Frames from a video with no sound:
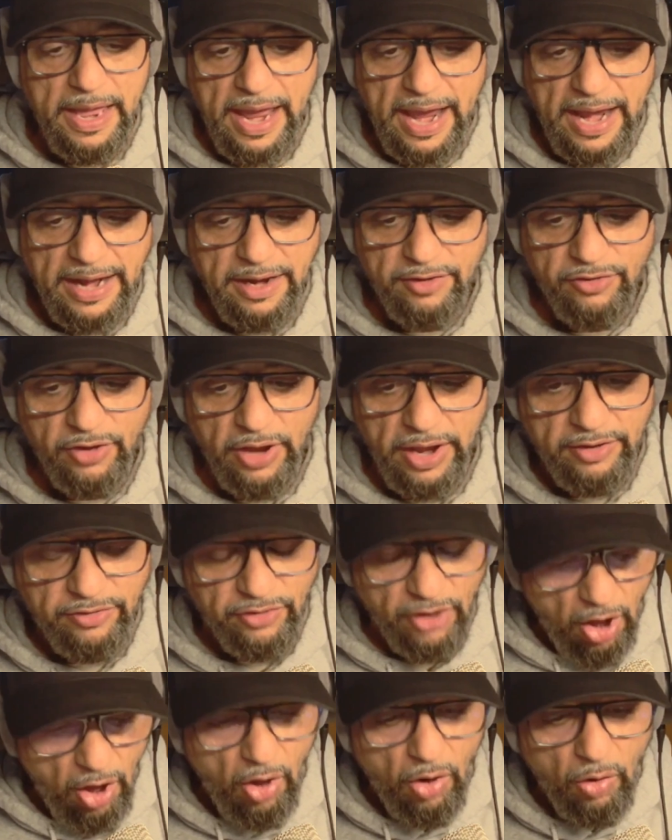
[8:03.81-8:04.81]
And it's
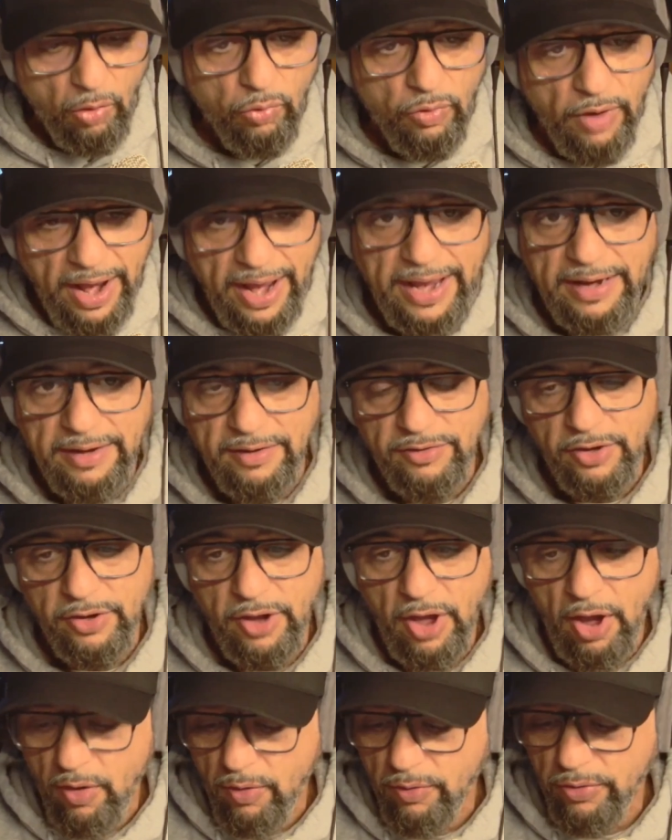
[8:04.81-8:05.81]
all right to
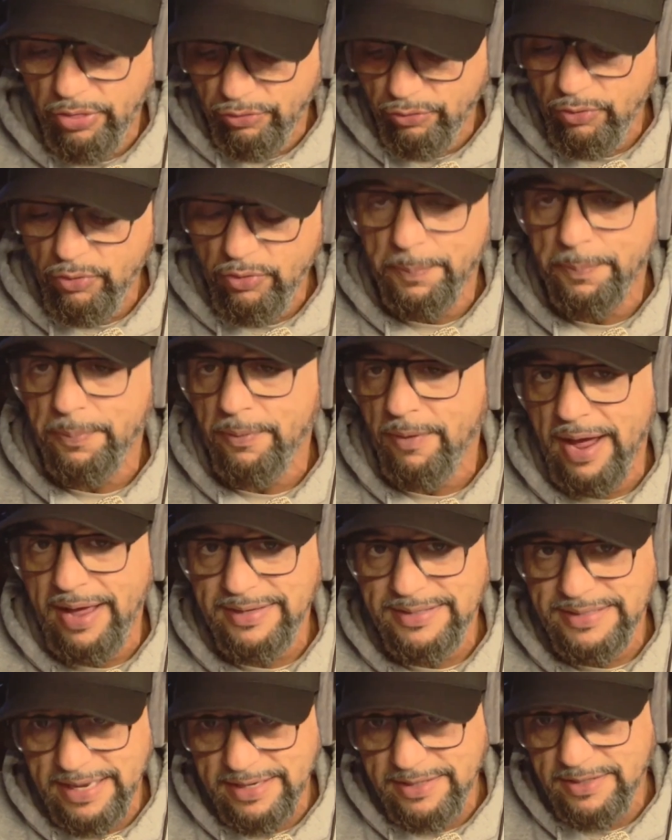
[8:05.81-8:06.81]
go through the
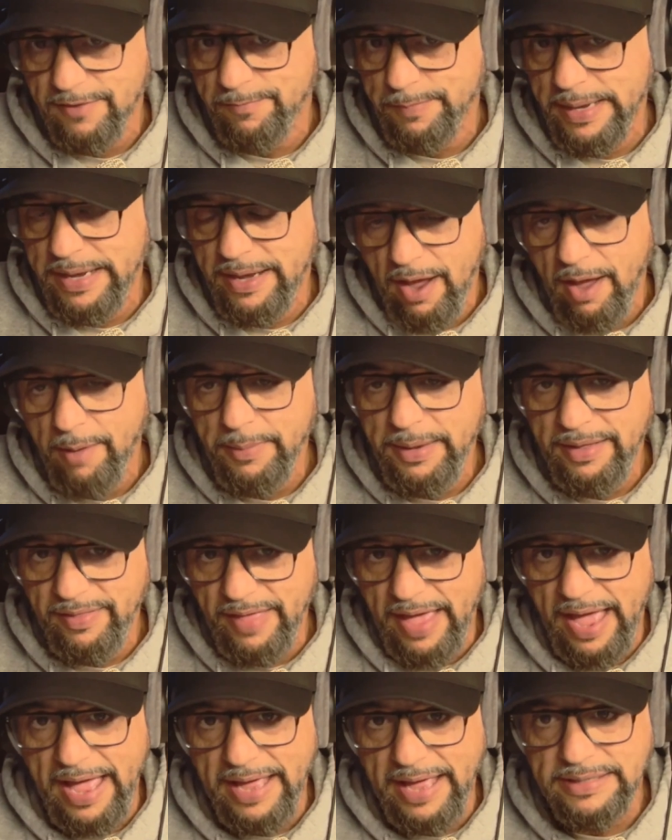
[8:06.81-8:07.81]
process of becoming
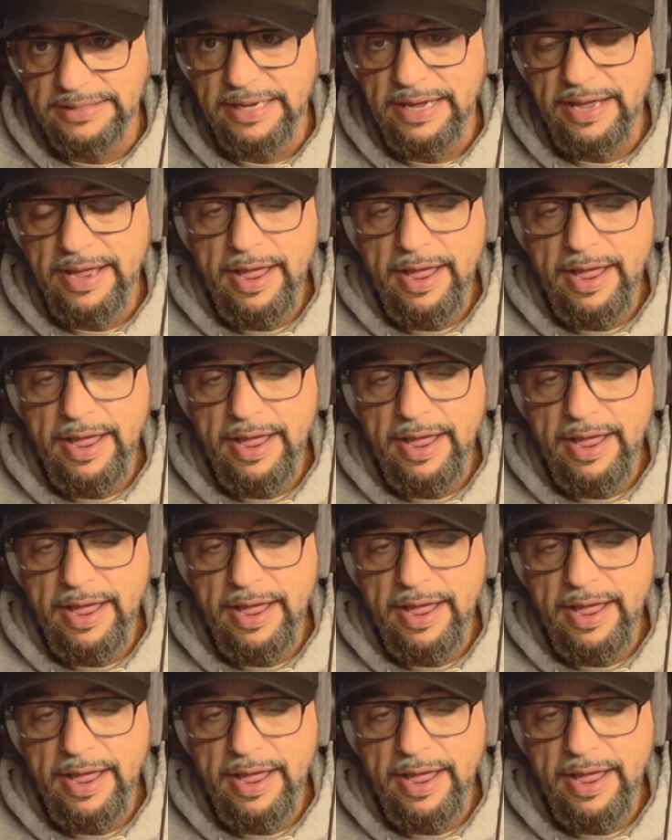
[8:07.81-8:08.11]
that.